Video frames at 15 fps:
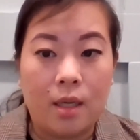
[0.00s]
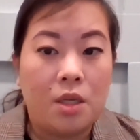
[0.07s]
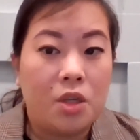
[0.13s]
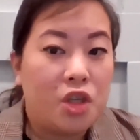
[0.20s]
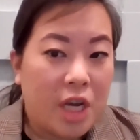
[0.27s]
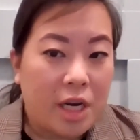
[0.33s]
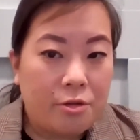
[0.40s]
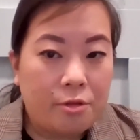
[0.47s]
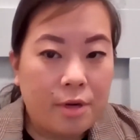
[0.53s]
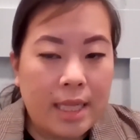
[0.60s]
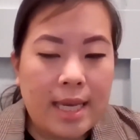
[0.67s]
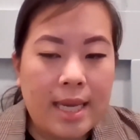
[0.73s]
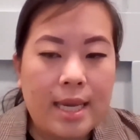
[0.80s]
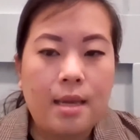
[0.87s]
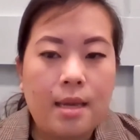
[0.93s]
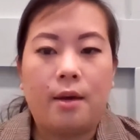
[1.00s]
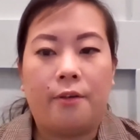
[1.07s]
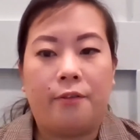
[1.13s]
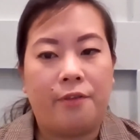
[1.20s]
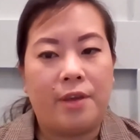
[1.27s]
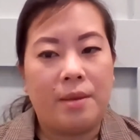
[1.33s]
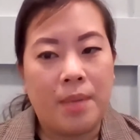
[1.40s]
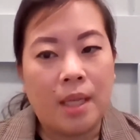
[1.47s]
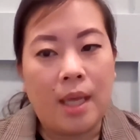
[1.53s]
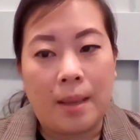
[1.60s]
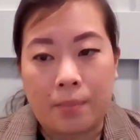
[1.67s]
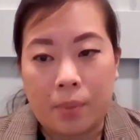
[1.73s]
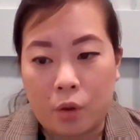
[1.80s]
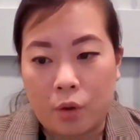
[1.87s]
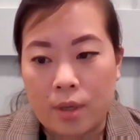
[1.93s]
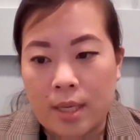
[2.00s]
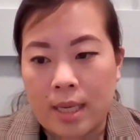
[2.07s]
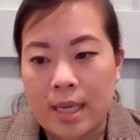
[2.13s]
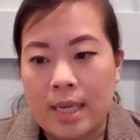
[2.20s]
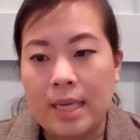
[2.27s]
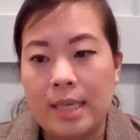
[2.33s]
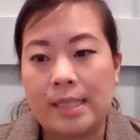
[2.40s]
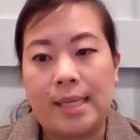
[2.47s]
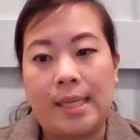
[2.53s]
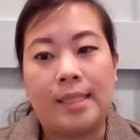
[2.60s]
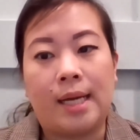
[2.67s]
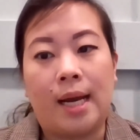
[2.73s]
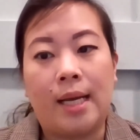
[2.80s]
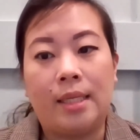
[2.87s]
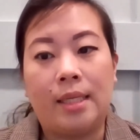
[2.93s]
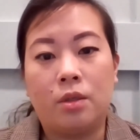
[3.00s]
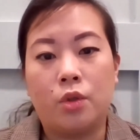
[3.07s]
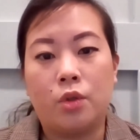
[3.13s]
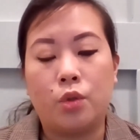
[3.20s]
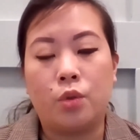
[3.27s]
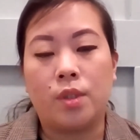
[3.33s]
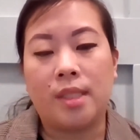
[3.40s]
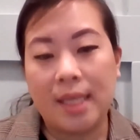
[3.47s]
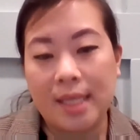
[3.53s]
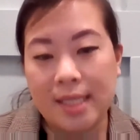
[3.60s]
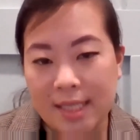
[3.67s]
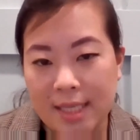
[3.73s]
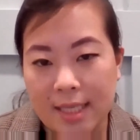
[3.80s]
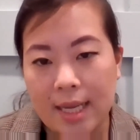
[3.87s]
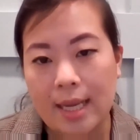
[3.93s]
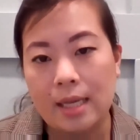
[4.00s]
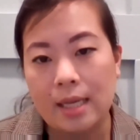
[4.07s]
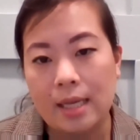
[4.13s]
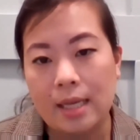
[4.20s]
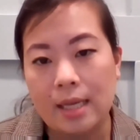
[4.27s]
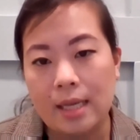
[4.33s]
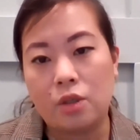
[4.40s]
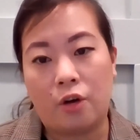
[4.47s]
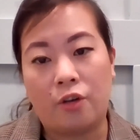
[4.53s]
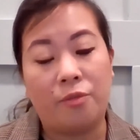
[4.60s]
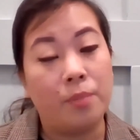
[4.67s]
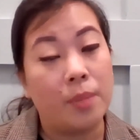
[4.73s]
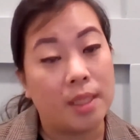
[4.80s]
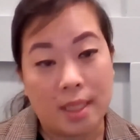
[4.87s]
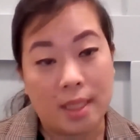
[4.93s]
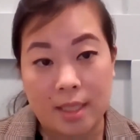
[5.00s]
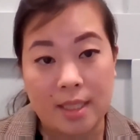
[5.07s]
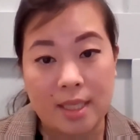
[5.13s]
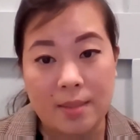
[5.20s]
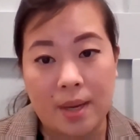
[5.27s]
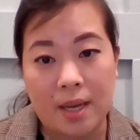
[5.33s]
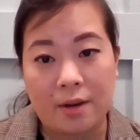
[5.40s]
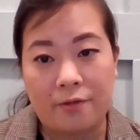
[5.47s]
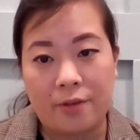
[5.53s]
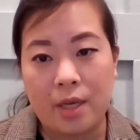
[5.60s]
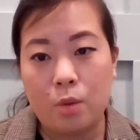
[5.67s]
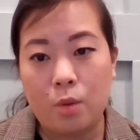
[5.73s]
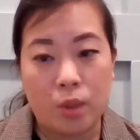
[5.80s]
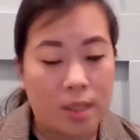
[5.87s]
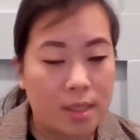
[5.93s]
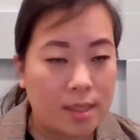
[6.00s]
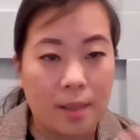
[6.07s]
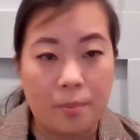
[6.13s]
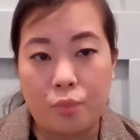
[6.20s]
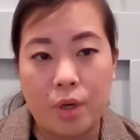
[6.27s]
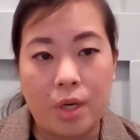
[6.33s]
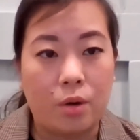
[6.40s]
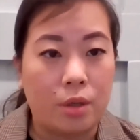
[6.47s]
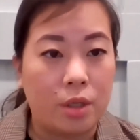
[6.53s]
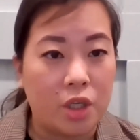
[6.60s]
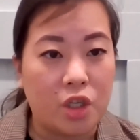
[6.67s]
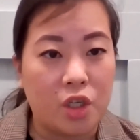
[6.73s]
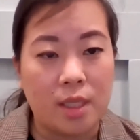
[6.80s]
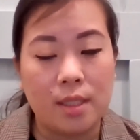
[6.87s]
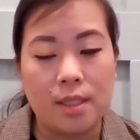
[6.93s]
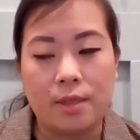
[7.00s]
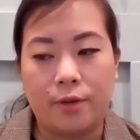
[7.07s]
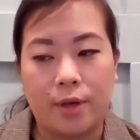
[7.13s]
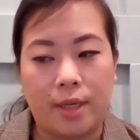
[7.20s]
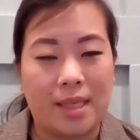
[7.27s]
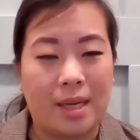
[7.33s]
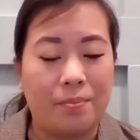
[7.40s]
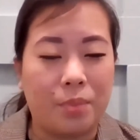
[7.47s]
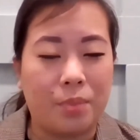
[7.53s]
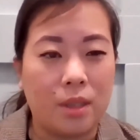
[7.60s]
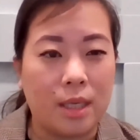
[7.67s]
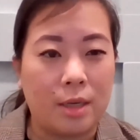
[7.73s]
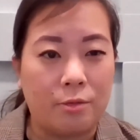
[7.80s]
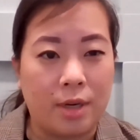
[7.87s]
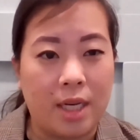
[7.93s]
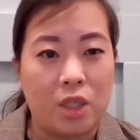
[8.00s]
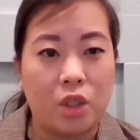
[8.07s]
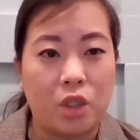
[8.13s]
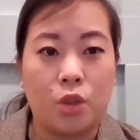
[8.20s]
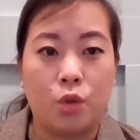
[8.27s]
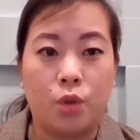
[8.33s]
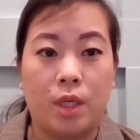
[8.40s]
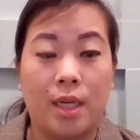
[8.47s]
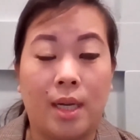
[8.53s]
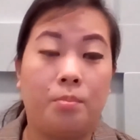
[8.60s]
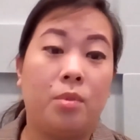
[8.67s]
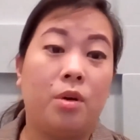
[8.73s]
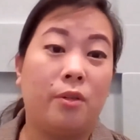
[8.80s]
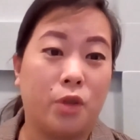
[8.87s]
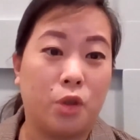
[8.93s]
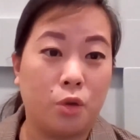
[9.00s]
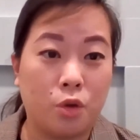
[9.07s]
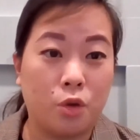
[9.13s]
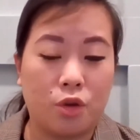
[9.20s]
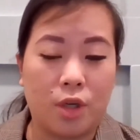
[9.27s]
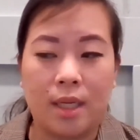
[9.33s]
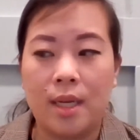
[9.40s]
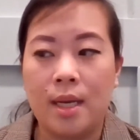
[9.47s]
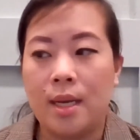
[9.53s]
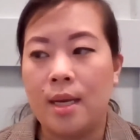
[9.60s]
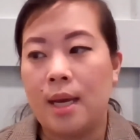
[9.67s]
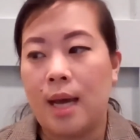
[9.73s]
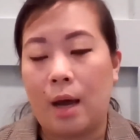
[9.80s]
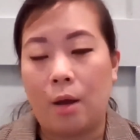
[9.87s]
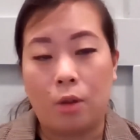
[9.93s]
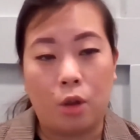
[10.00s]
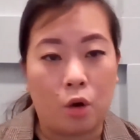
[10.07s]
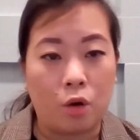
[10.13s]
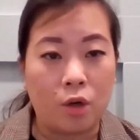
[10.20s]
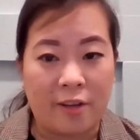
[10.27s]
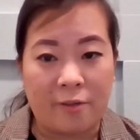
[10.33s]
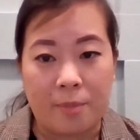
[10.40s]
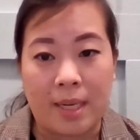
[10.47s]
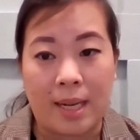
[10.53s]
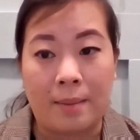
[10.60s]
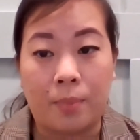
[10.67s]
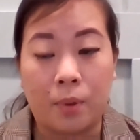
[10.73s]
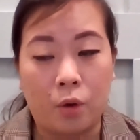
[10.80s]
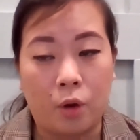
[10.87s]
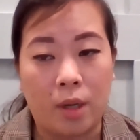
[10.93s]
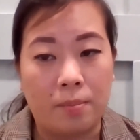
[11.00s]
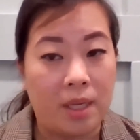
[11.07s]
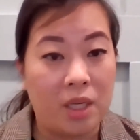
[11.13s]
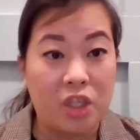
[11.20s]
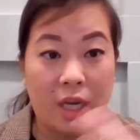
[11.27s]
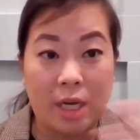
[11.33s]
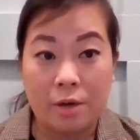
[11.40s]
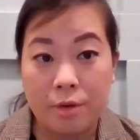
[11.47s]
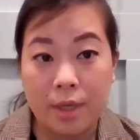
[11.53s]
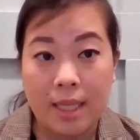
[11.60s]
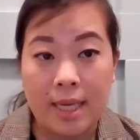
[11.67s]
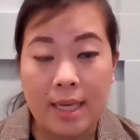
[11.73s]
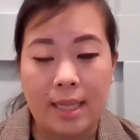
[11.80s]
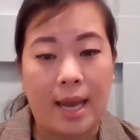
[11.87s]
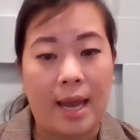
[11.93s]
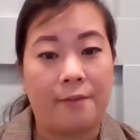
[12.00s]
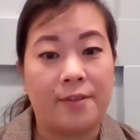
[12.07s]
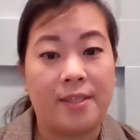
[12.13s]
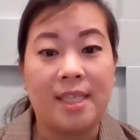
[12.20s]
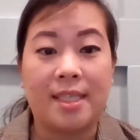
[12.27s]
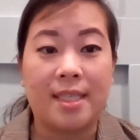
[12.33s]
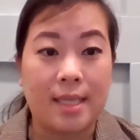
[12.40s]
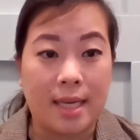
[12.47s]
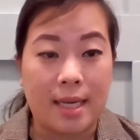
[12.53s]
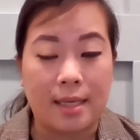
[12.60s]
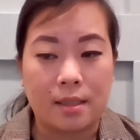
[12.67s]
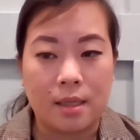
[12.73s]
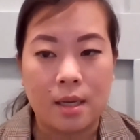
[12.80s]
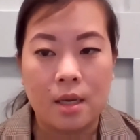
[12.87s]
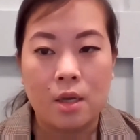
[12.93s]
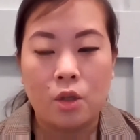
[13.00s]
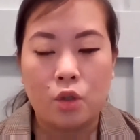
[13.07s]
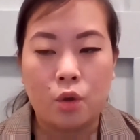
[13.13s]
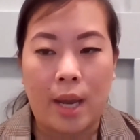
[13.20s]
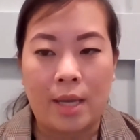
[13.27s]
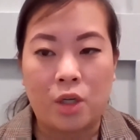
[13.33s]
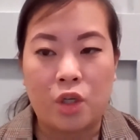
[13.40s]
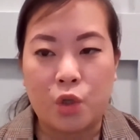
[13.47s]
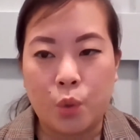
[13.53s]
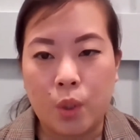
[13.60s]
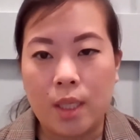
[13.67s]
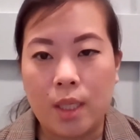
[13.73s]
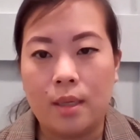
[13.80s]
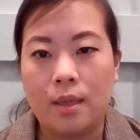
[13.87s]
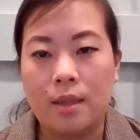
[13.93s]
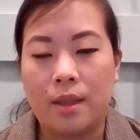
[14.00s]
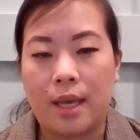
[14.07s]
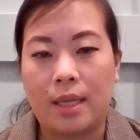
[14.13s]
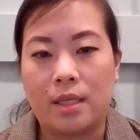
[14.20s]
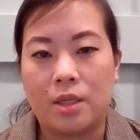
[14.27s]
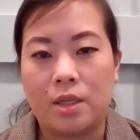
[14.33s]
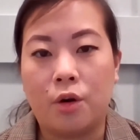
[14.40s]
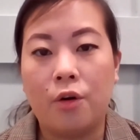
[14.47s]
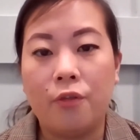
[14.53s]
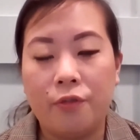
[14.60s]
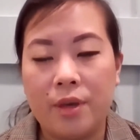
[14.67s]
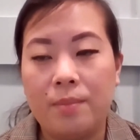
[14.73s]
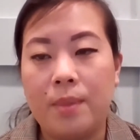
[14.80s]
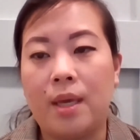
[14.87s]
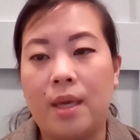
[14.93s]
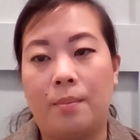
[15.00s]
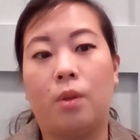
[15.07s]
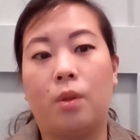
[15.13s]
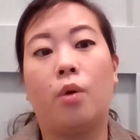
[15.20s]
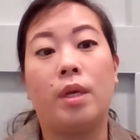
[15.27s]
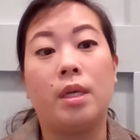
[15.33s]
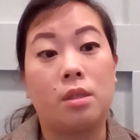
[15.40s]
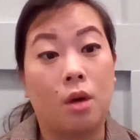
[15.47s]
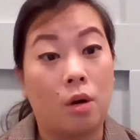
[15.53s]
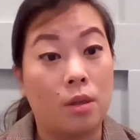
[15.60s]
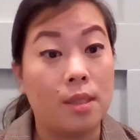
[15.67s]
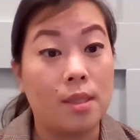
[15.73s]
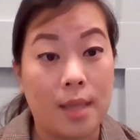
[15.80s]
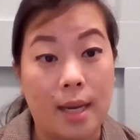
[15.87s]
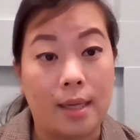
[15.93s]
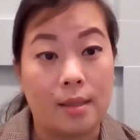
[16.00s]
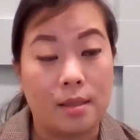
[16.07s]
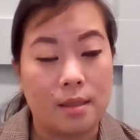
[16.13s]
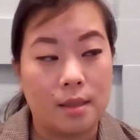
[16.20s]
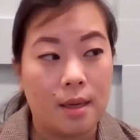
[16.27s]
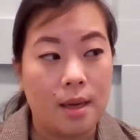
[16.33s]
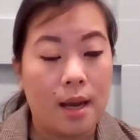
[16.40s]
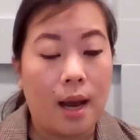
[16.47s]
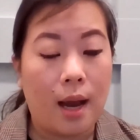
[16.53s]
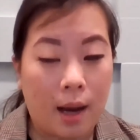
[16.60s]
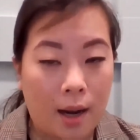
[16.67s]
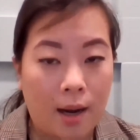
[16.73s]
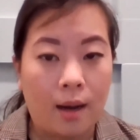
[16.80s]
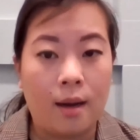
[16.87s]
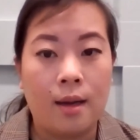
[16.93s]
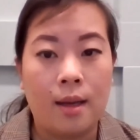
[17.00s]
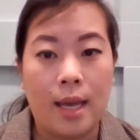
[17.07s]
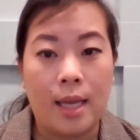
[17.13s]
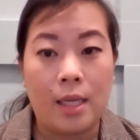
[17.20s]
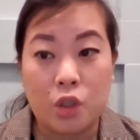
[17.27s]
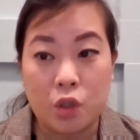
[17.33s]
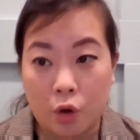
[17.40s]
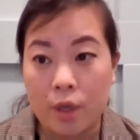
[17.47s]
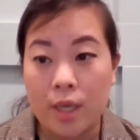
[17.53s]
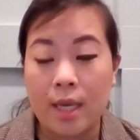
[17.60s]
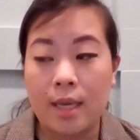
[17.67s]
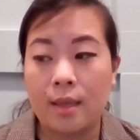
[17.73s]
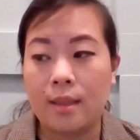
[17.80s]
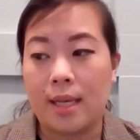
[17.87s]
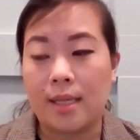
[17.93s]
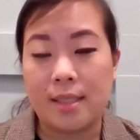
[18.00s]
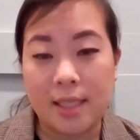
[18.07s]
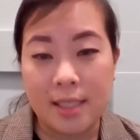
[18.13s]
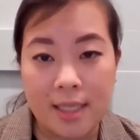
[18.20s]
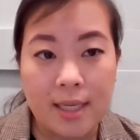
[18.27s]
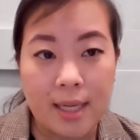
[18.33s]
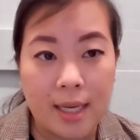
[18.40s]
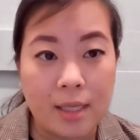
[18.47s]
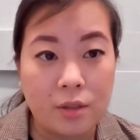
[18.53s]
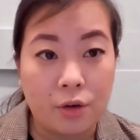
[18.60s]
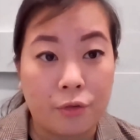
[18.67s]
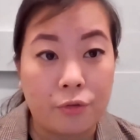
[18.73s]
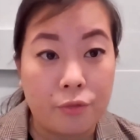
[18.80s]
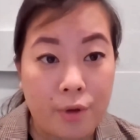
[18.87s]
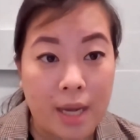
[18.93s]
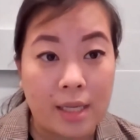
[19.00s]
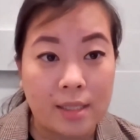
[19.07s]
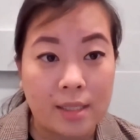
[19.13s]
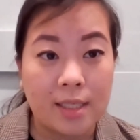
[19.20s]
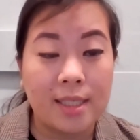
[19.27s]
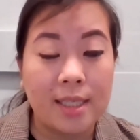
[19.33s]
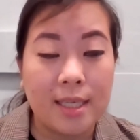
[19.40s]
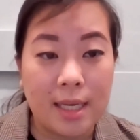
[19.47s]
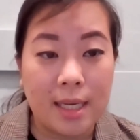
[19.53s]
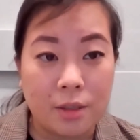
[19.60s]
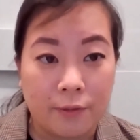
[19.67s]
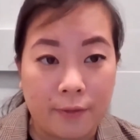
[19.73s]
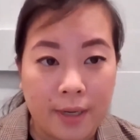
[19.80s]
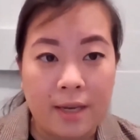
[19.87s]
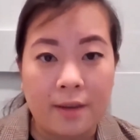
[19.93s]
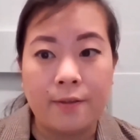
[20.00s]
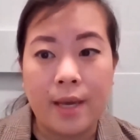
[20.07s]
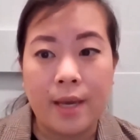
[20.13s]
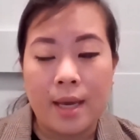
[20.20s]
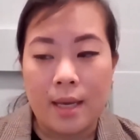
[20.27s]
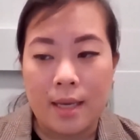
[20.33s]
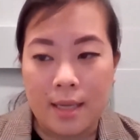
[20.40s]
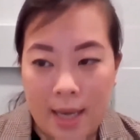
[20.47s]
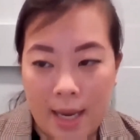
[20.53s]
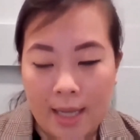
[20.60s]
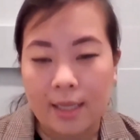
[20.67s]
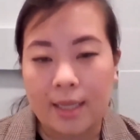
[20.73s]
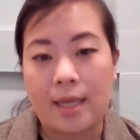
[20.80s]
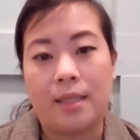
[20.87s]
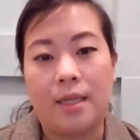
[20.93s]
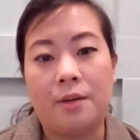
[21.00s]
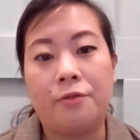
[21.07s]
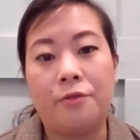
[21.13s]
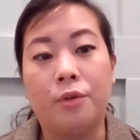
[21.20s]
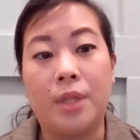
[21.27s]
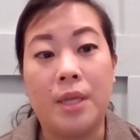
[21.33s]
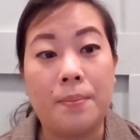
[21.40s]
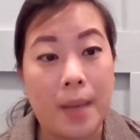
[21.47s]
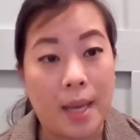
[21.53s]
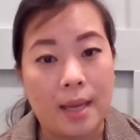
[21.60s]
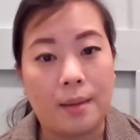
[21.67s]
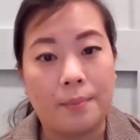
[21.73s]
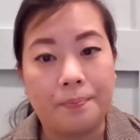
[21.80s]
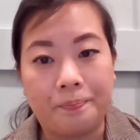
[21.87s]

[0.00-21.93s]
Generally, a female employee is entitled to 60 days of maternity benefit with some preconditions, for example, in relation to the number of children, how long they've been employed. But generally, they have 60 days. So ensure that your female employees on site are enjoying that 60 days of rest, 60 days of leave, yet getting fully paid.